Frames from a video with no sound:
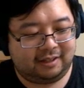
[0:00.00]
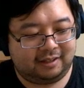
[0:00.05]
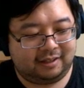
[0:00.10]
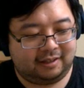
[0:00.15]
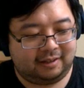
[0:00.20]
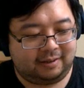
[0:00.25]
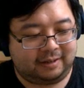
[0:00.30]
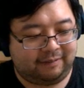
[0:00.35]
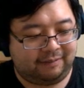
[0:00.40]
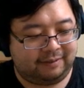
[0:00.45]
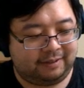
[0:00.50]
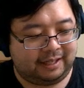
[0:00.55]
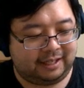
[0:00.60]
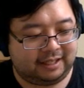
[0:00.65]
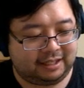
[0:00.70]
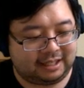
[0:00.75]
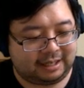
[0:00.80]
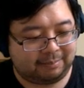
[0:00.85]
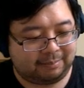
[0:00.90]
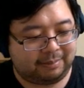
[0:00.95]
I feel
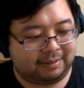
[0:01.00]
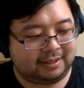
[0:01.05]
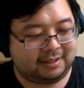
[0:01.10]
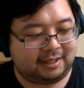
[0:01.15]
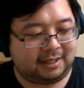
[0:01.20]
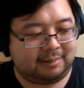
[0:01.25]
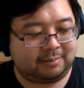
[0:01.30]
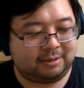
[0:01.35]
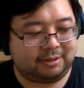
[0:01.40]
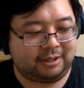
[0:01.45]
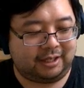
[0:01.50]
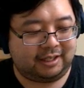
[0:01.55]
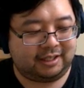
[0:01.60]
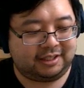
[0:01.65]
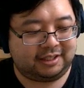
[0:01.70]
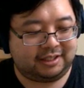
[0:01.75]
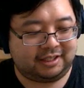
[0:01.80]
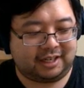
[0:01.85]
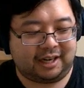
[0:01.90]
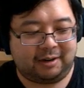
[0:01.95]
like Japanese games try to
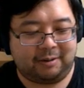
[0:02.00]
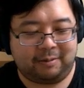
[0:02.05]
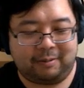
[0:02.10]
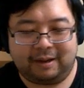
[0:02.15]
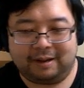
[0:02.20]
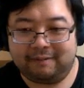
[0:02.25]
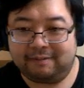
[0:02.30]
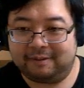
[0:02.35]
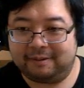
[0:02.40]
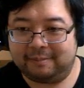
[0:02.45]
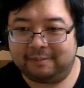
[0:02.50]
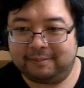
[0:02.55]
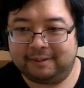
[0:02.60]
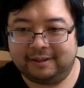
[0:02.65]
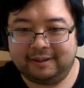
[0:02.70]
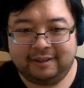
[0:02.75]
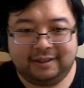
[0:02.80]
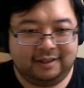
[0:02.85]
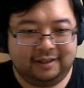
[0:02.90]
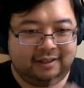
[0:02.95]
shy away from
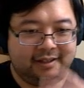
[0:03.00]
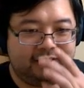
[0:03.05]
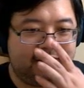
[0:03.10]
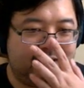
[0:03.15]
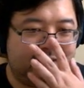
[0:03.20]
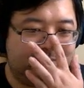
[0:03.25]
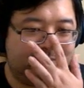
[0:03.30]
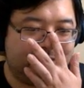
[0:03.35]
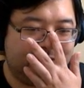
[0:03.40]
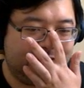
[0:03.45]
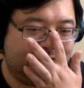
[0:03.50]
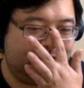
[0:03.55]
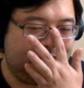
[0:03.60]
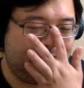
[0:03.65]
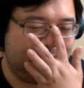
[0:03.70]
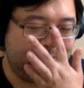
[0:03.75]
that.